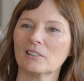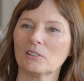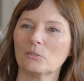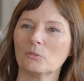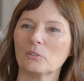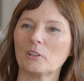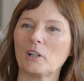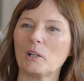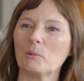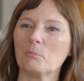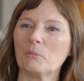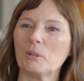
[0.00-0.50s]

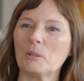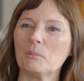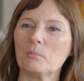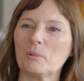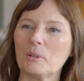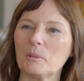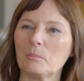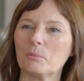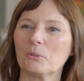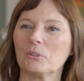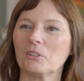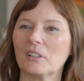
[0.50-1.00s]
When I meet
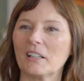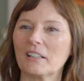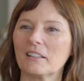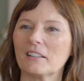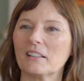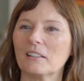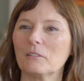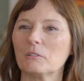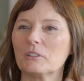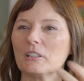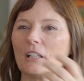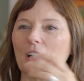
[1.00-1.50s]
people, like
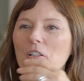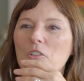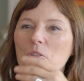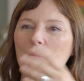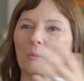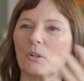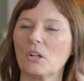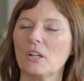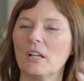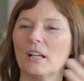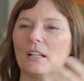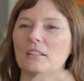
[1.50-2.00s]
the tennis ball,